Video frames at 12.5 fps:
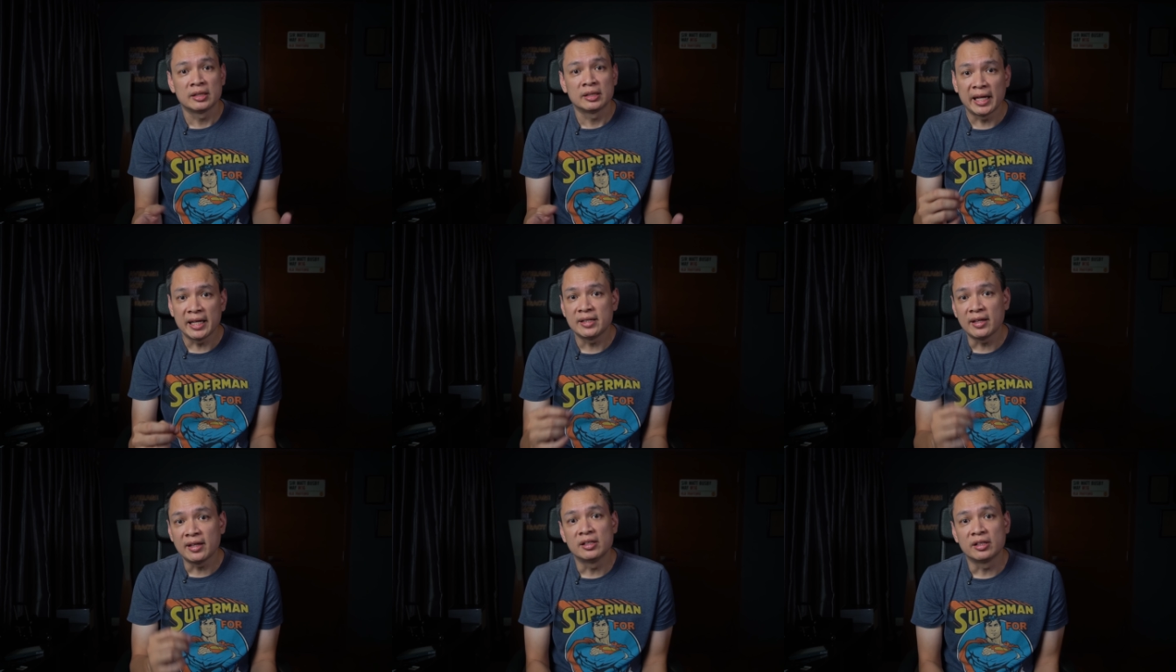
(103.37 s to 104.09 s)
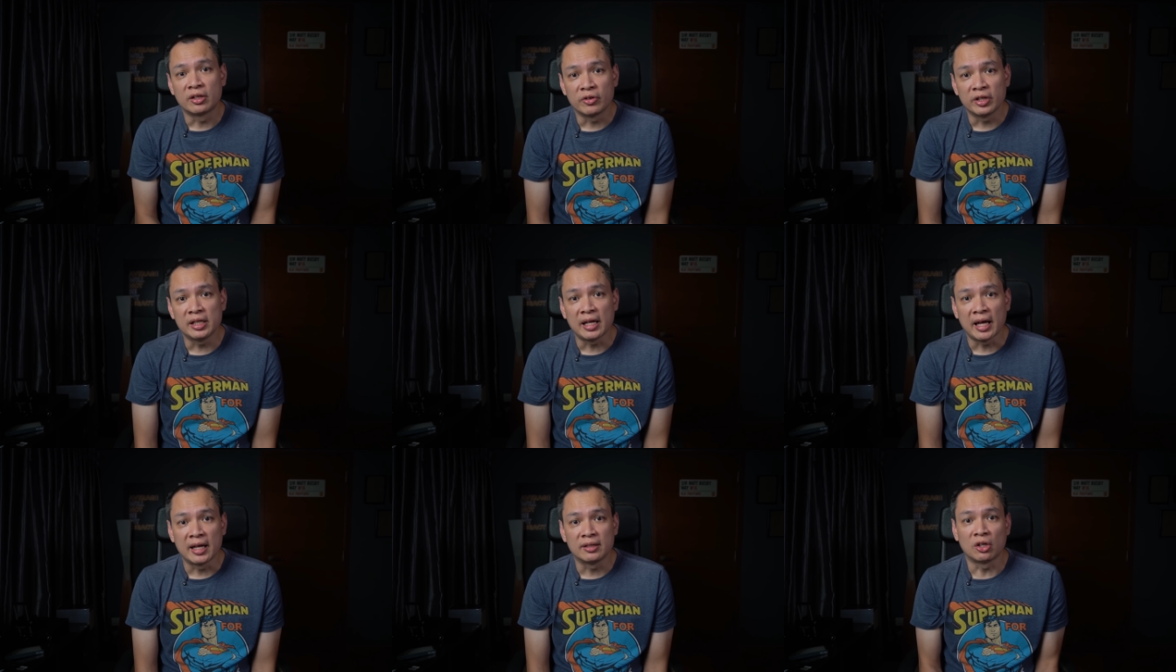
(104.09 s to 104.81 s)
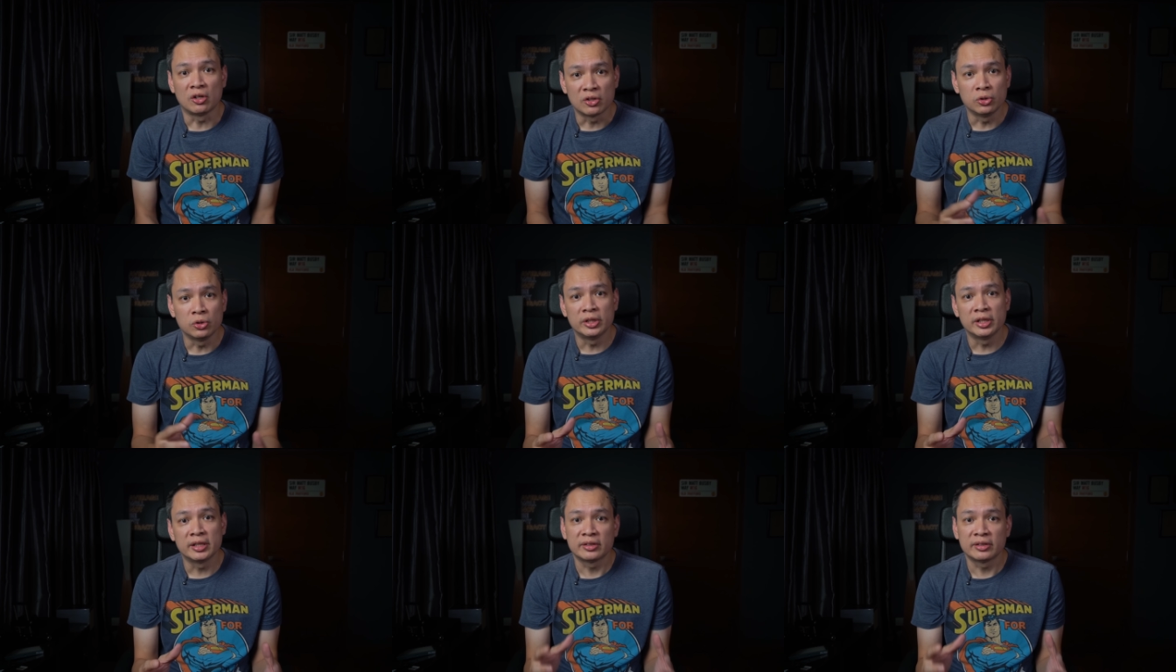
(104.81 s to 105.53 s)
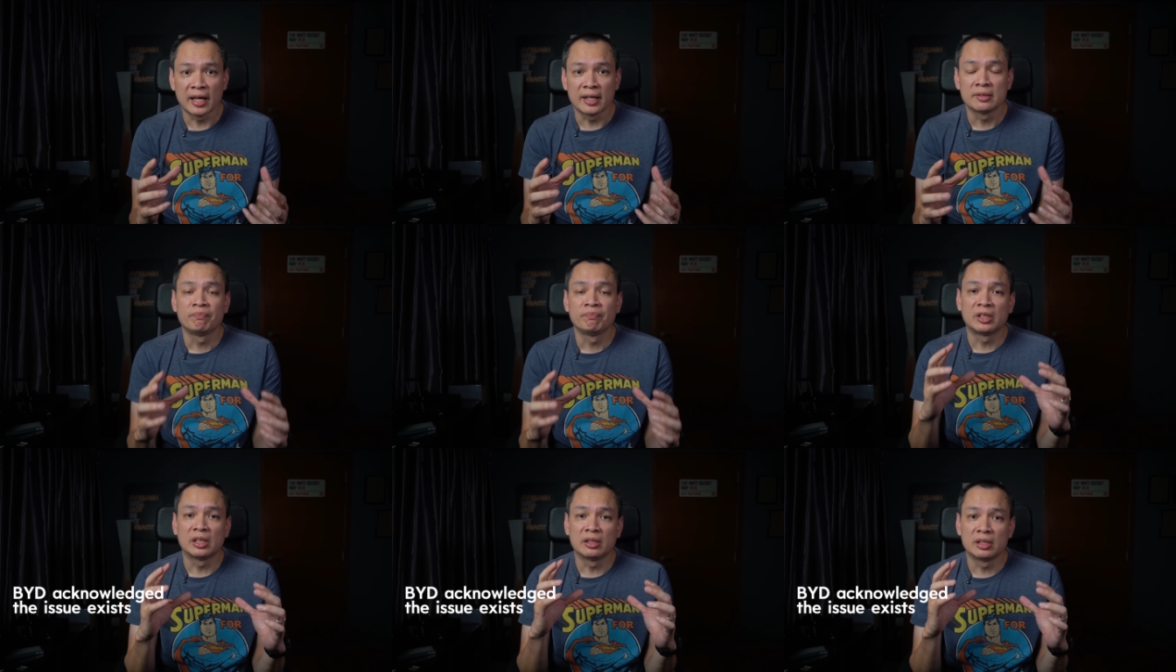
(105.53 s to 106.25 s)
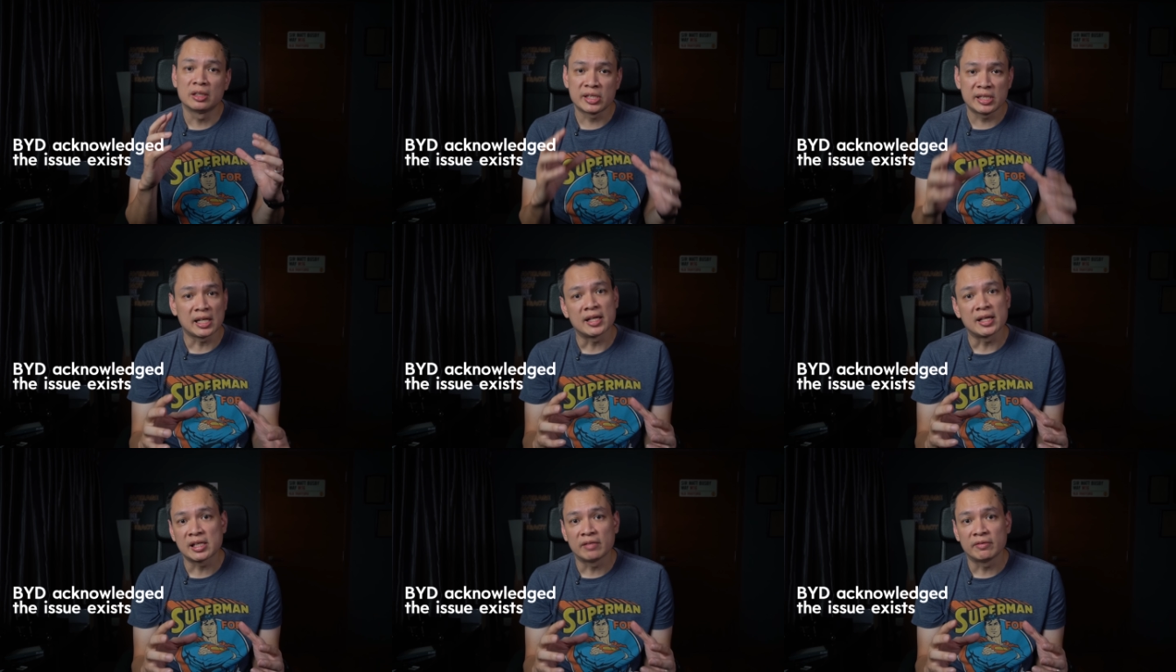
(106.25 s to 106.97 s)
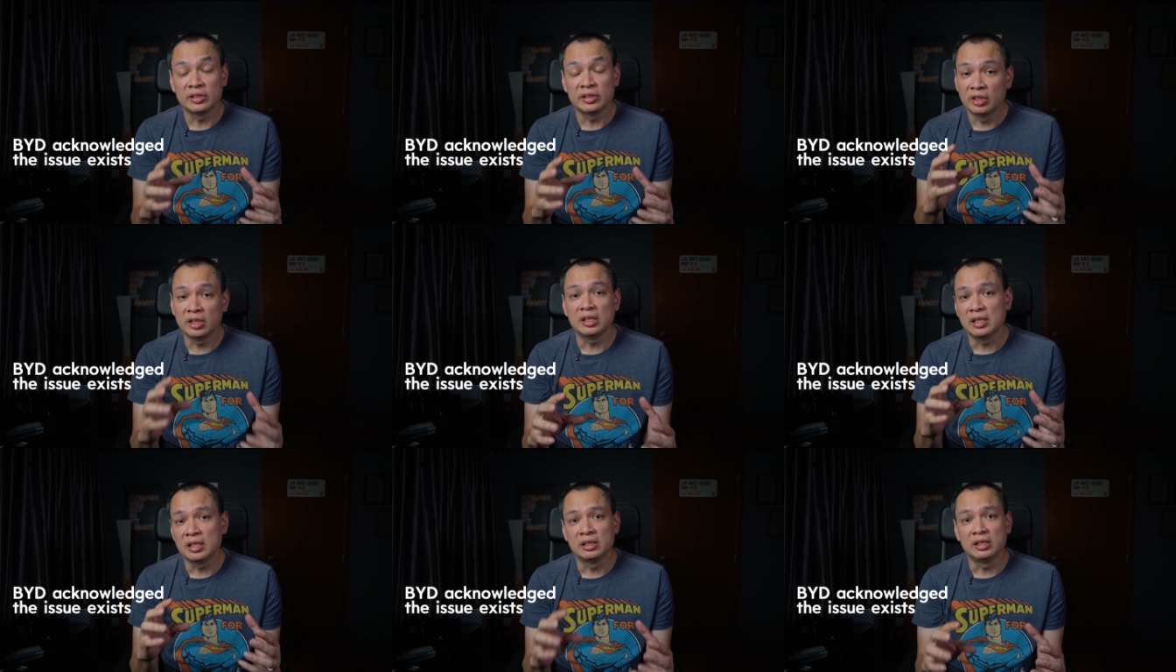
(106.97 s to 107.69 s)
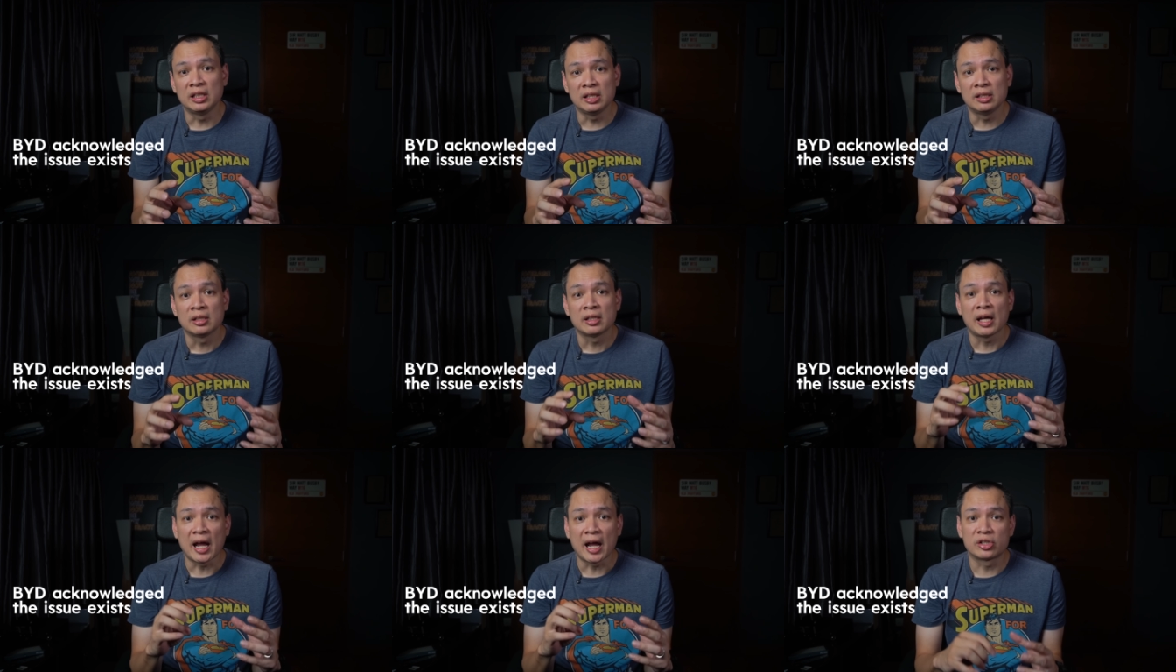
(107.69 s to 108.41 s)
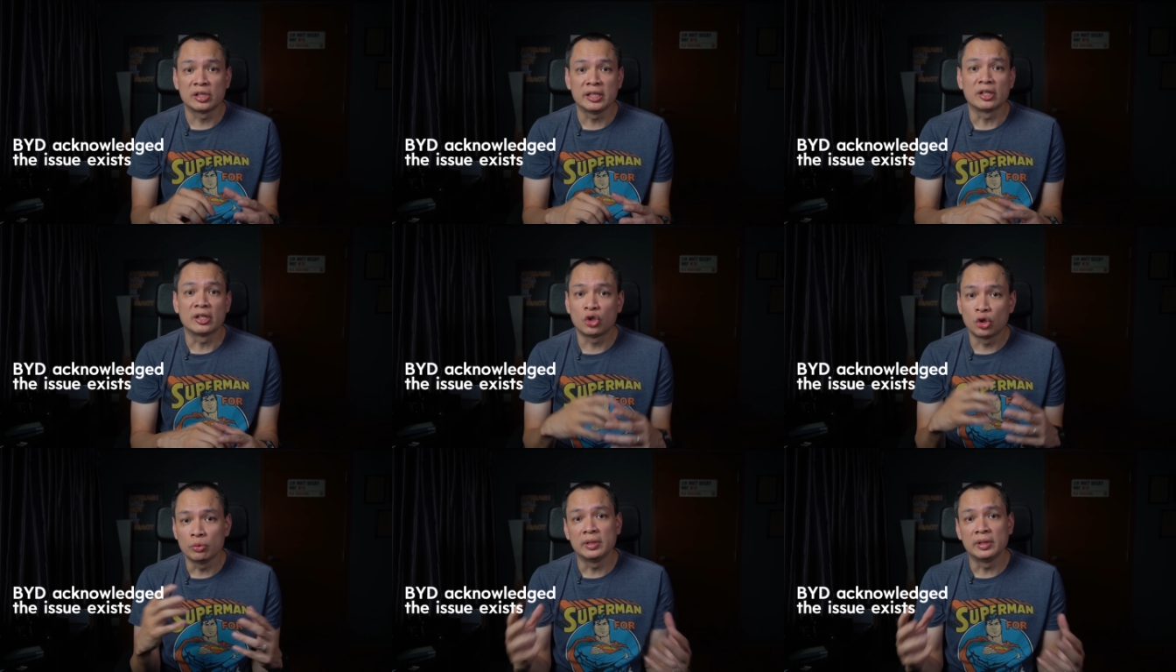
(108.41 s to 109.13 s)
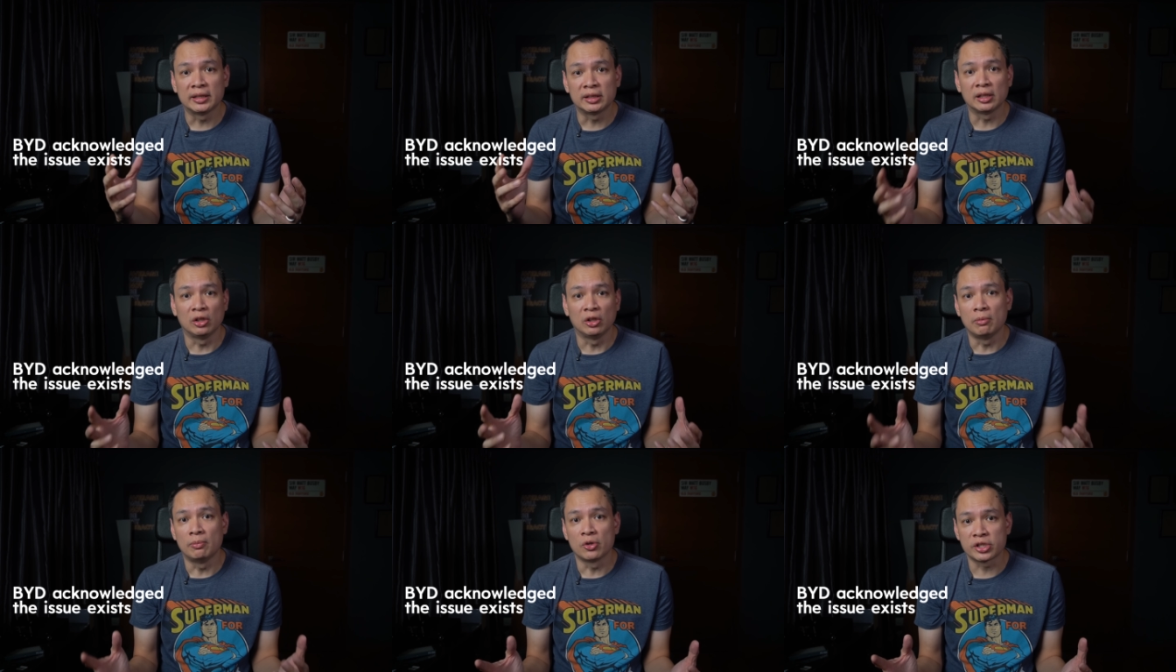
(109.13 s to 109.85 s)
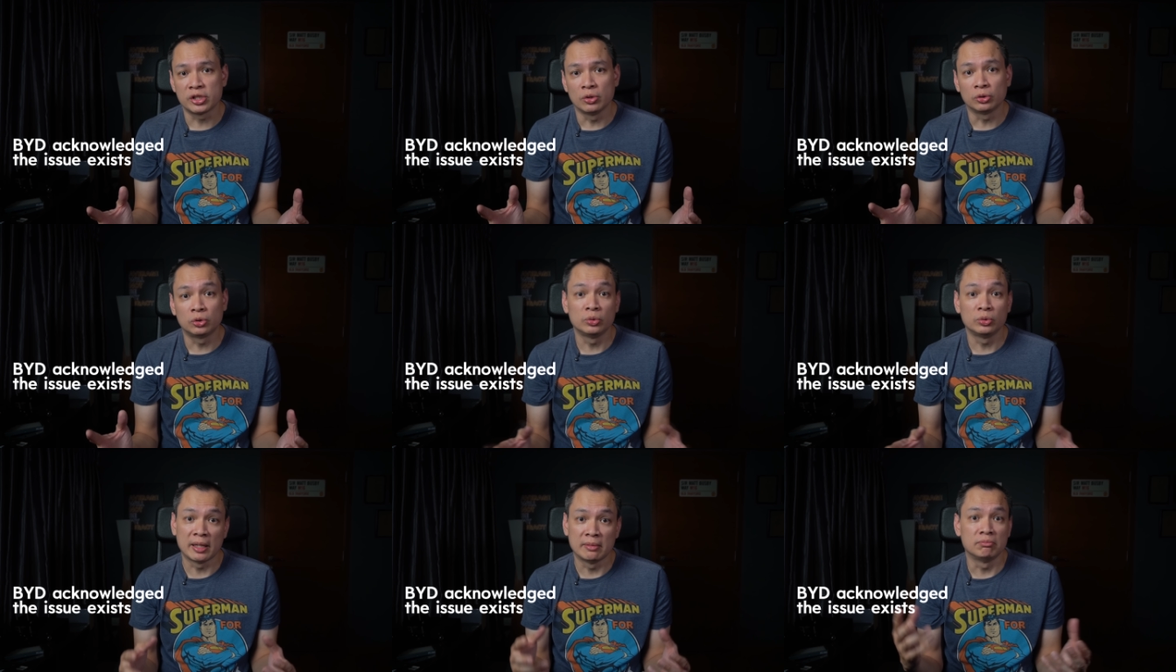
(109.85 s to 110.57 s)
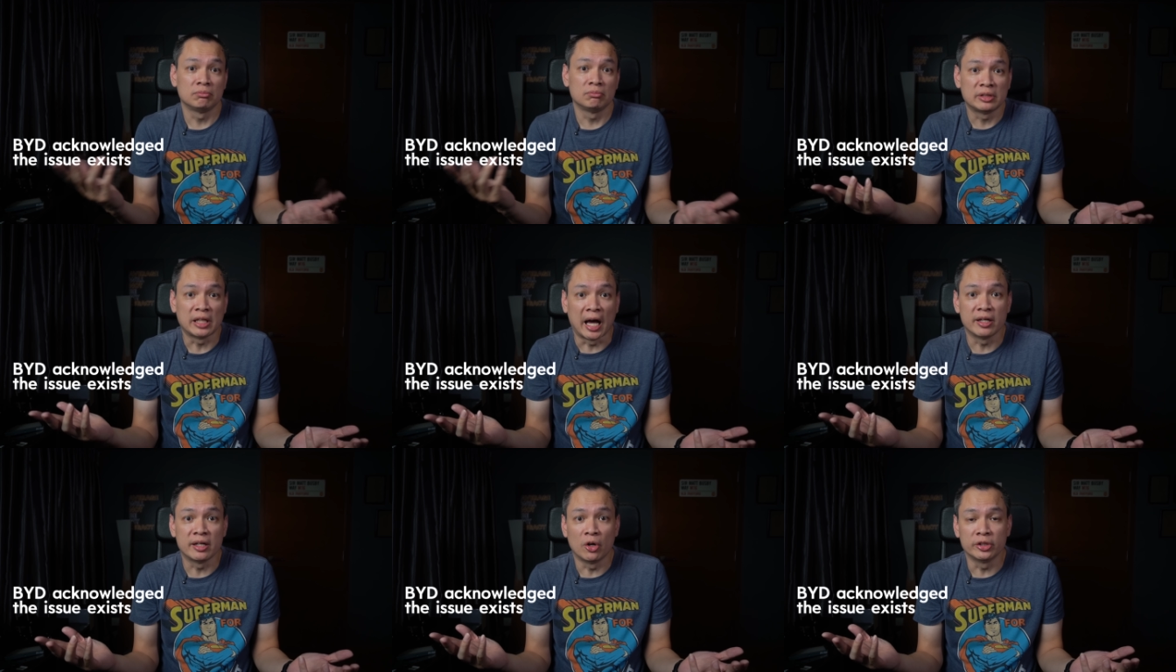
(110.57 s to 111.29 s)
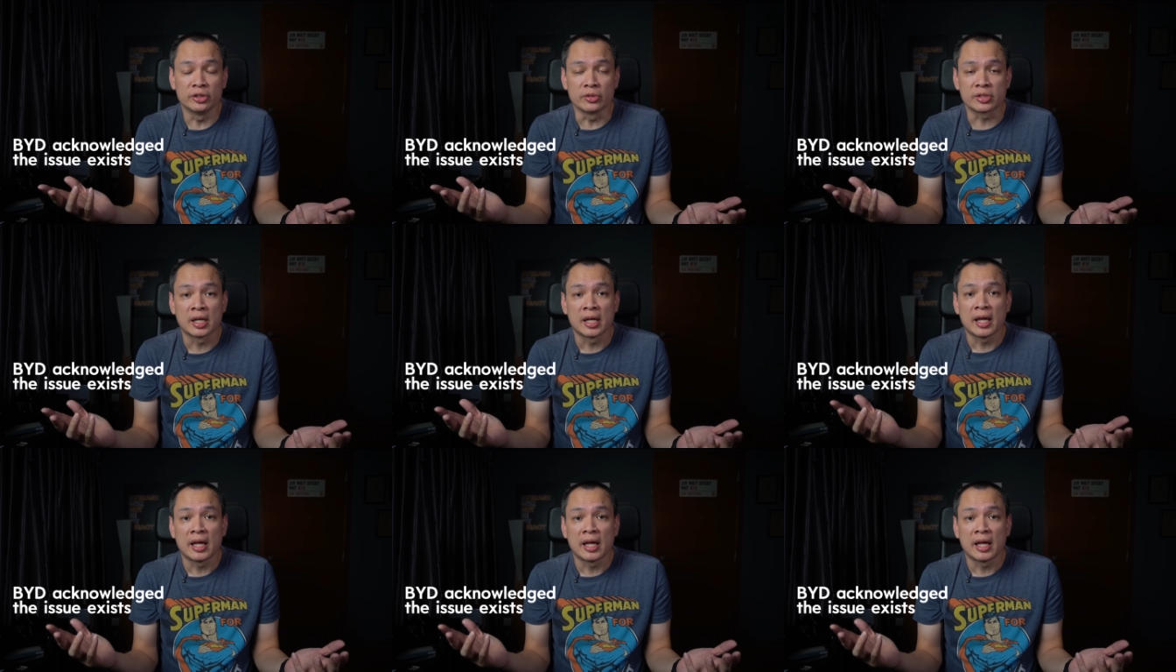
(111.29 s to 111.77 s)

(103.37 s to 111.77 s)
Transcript: they then agreed and concluded that the Sealion 7 did indeed actually accumulated a lot more CO2 than the other models